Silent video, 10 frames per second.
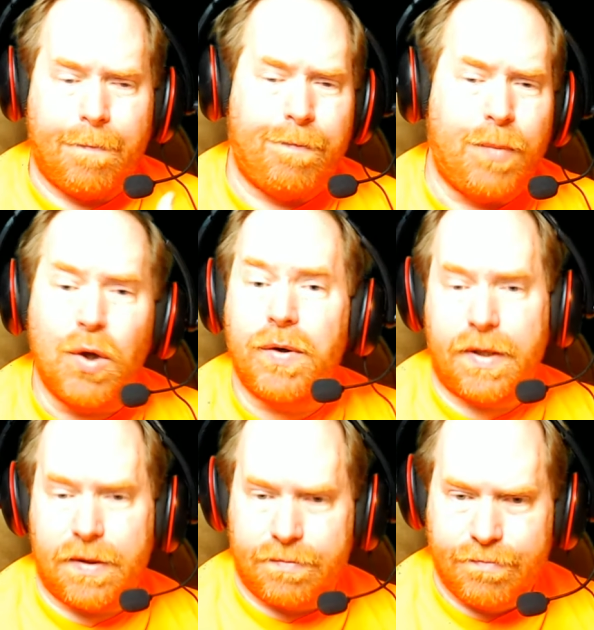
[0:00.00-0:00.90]

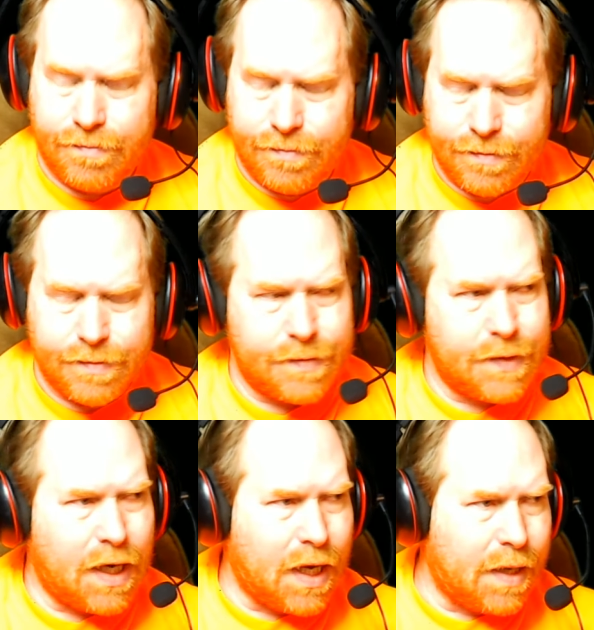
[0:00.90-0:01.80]
building,
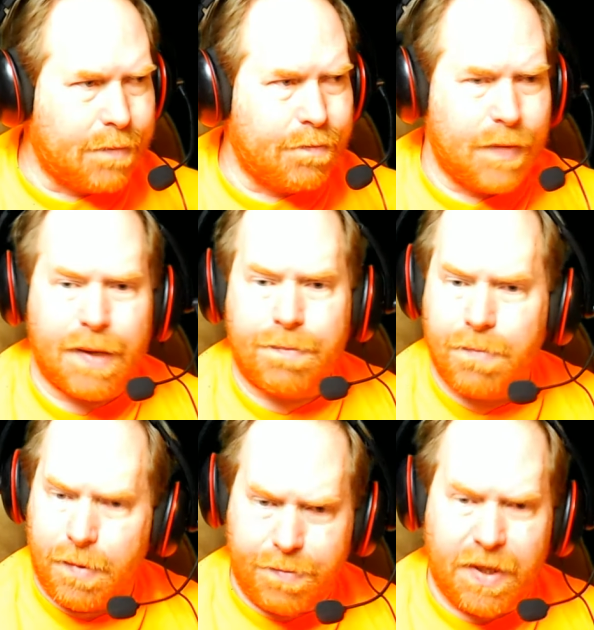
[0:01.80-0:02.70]
like
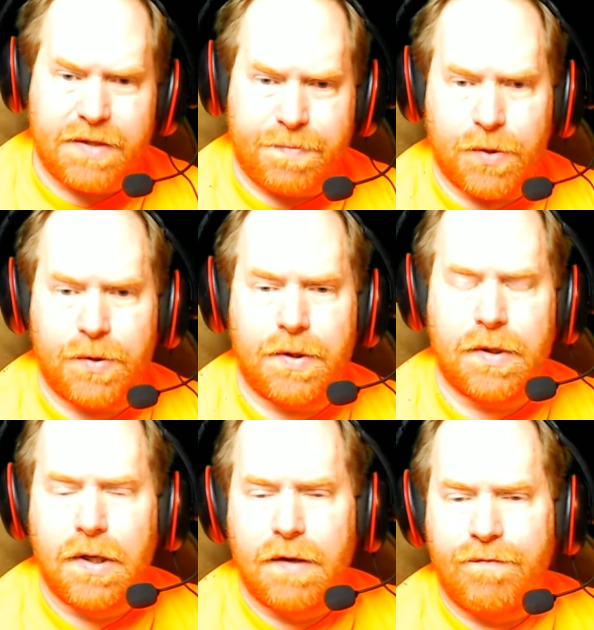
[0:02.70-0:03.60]
base building
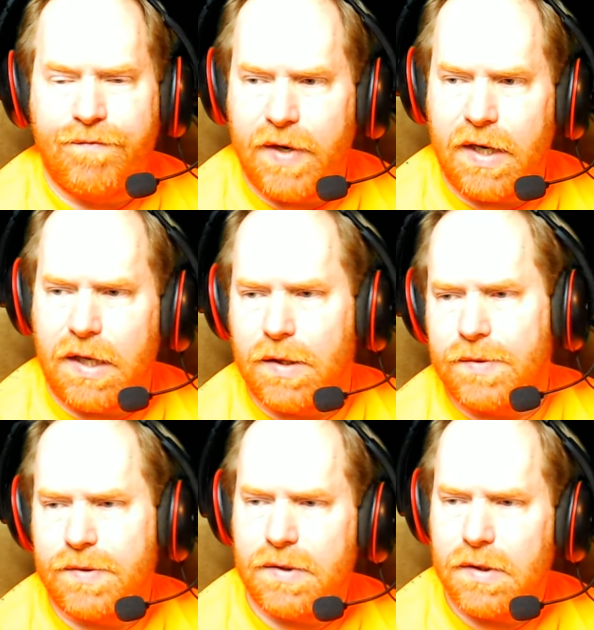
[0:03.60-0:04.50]

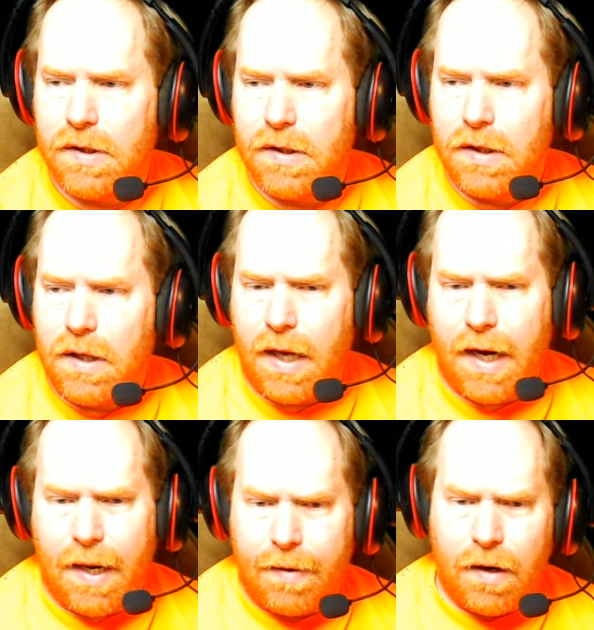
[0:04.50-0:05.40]
videos,
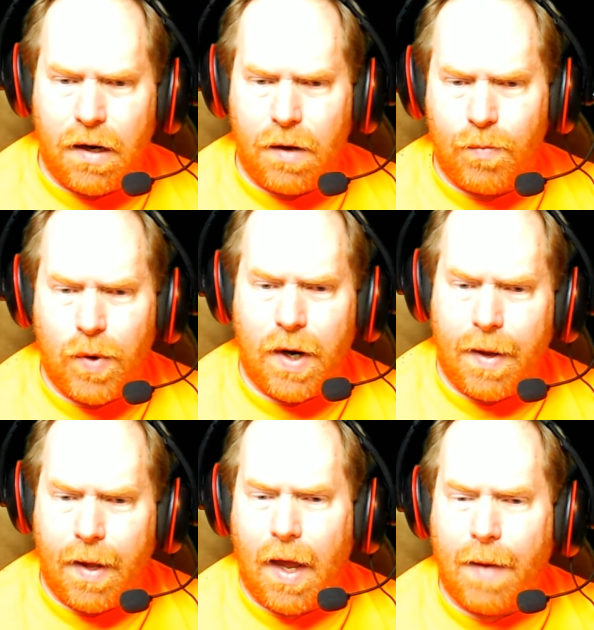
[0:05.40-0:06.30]
and
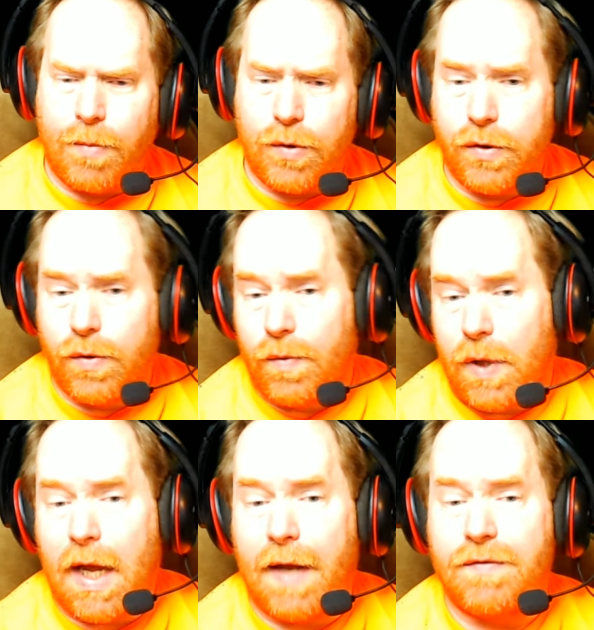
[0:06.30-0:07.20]
I'm doing
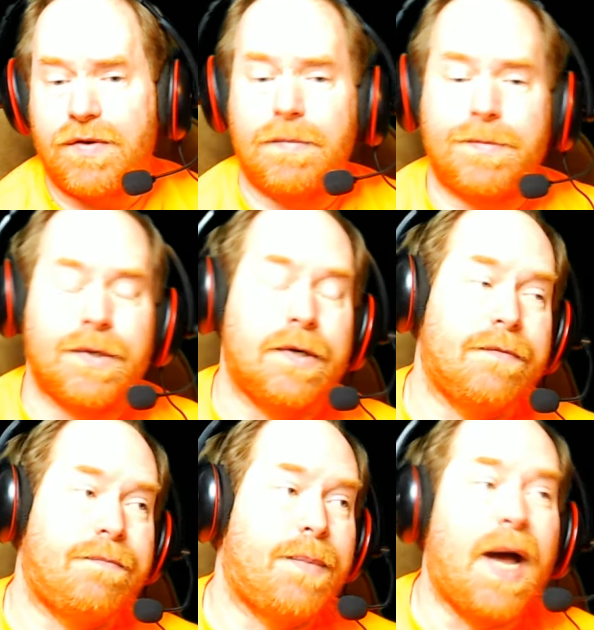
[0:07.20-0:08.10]
live streams
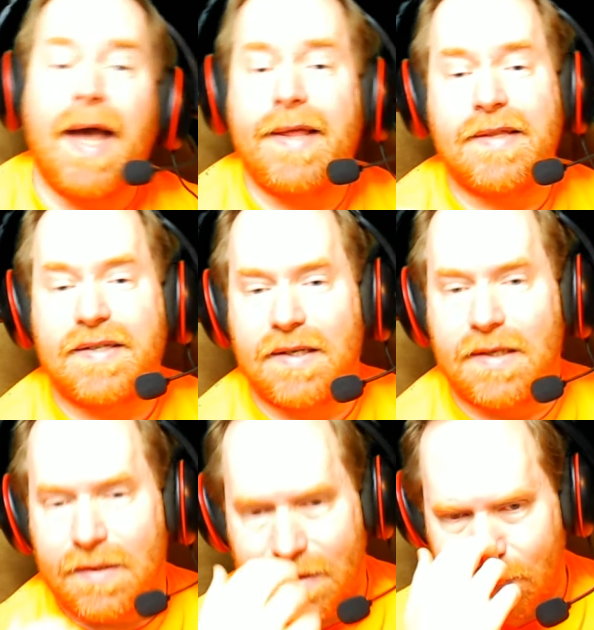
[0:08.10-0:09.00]
of behind the
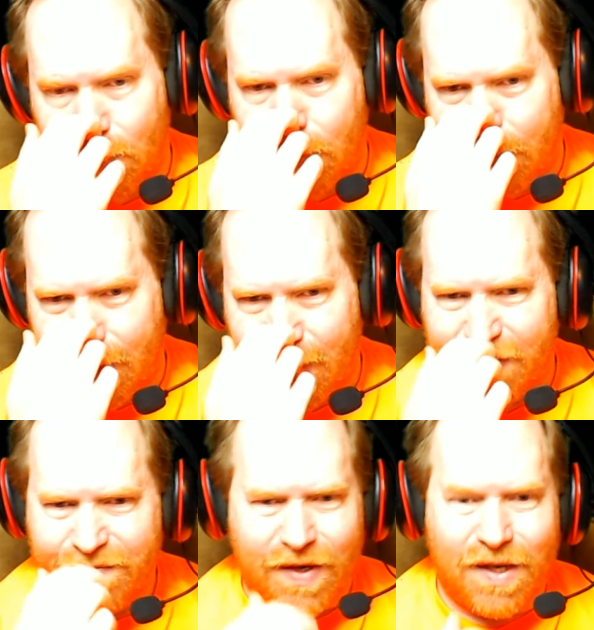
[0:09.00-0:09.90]
scenes
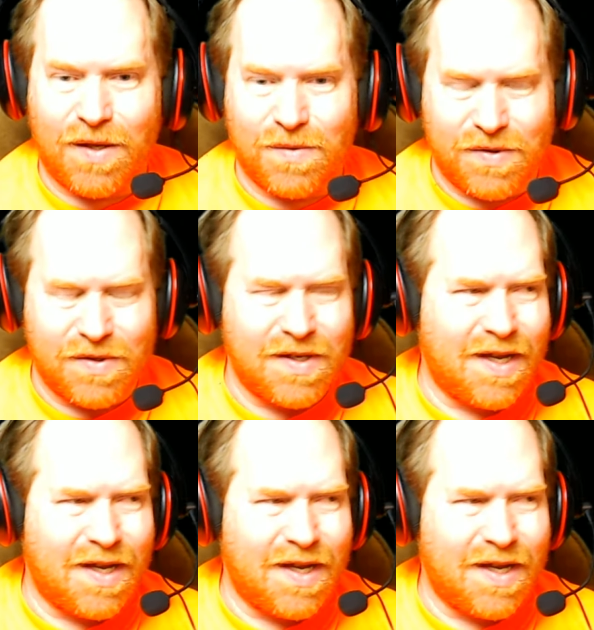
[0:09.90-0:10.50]
videos